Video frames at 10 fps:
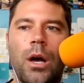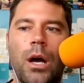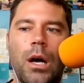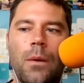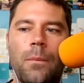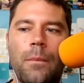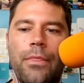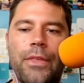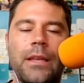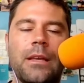Um,
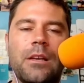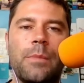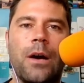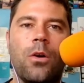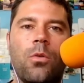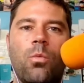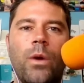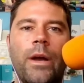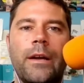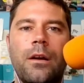thinking about
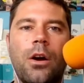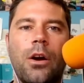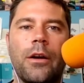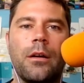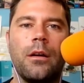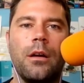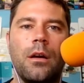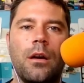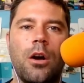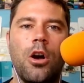where our
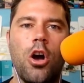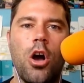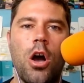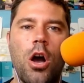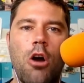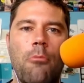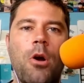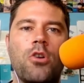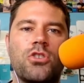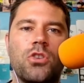
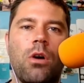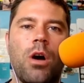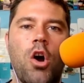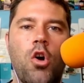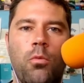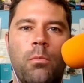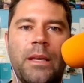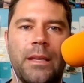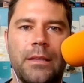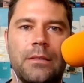emotional home
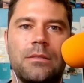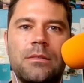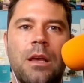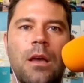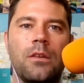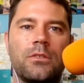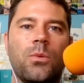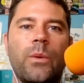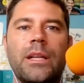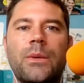is.
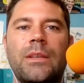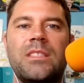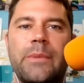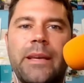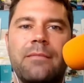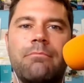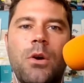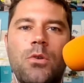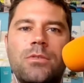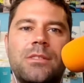So where do we spend
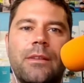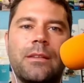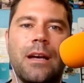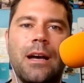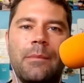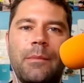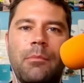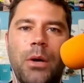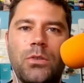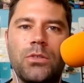most of the time
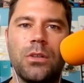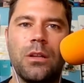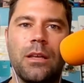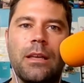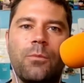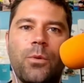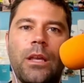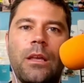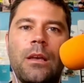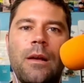emotionally? And
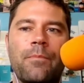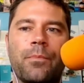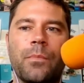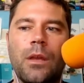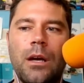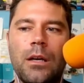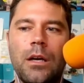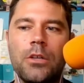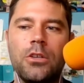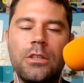we, uh,
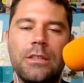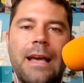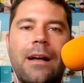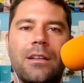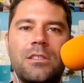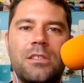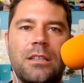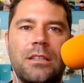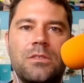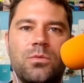a good
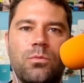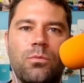analogy is